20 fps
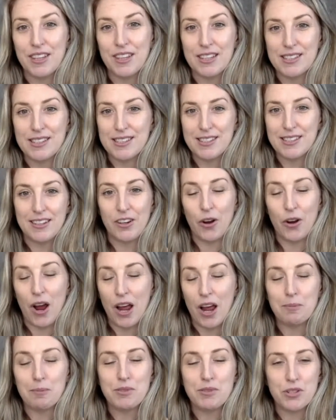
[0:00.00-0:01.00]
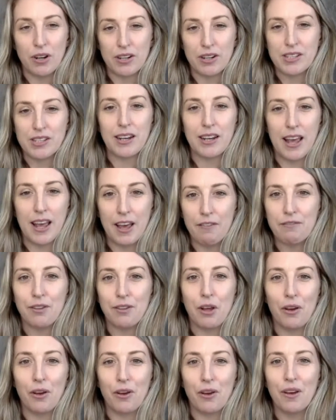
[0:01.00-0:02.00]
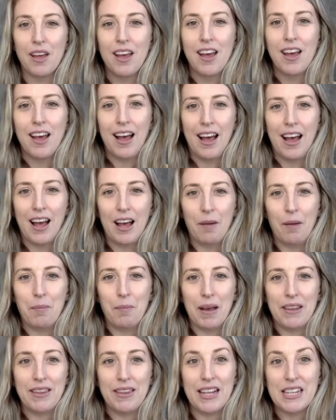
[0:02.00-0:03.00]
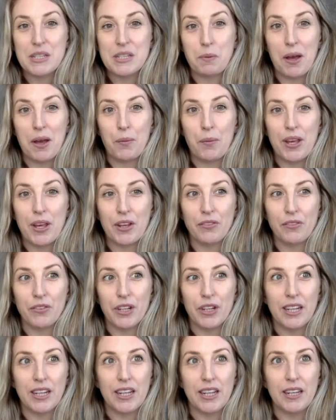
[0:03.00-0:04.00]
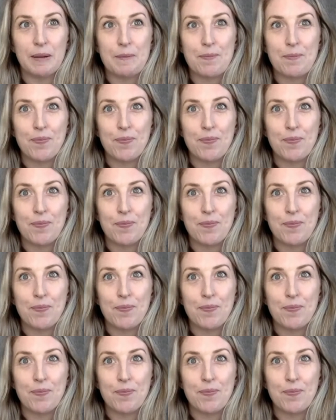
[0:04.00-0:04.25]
There's, you know, unstructured airflow, and that's where we can really,